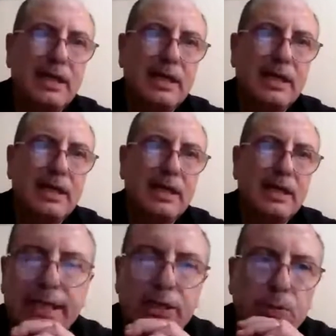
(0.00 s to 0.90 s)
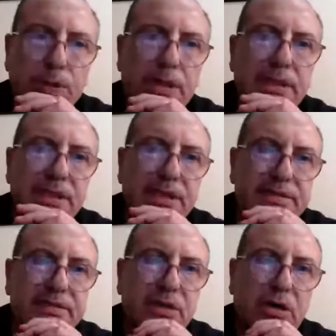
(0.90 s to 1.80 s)
Israel occupied the
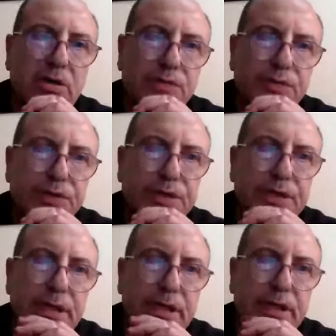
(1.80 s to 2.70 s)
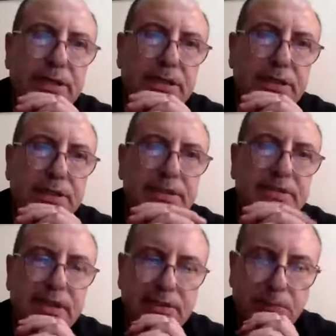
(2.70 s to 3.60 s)
rest of the territories
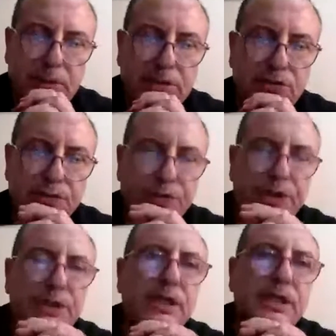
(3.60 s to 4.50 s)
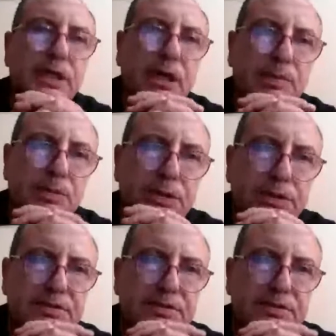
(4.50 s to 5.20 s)
and parts of the Arab territories,